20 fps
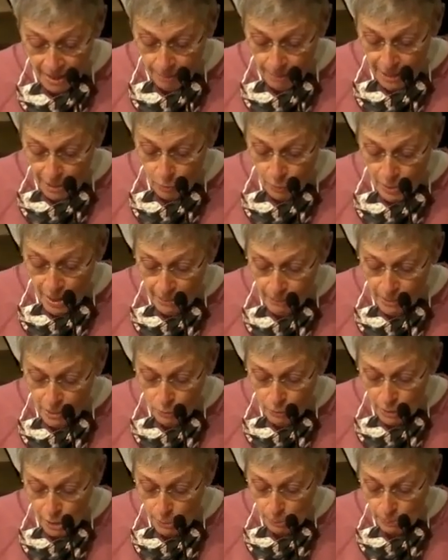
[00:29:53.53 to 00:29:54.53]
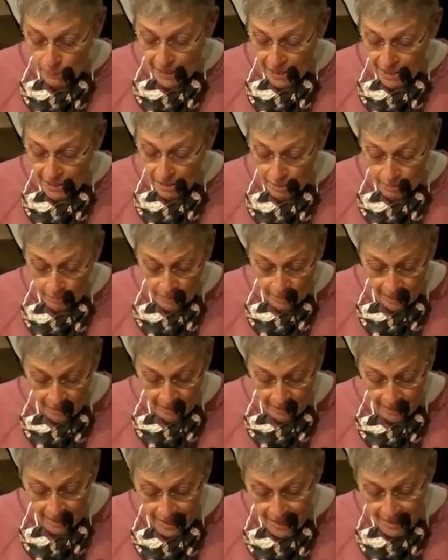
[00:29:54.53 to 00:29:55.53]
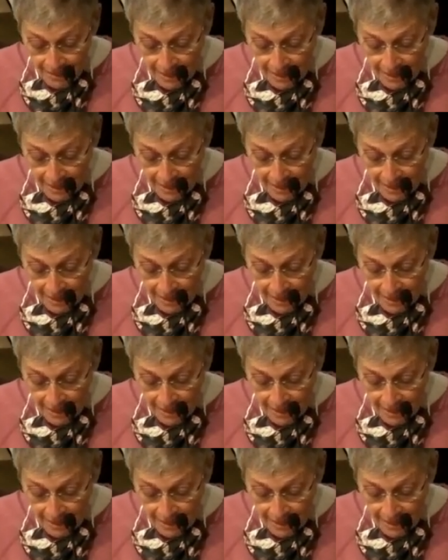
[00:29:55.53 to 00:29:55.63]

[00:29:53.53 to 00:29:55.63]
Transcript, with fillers: My grandmother explained to me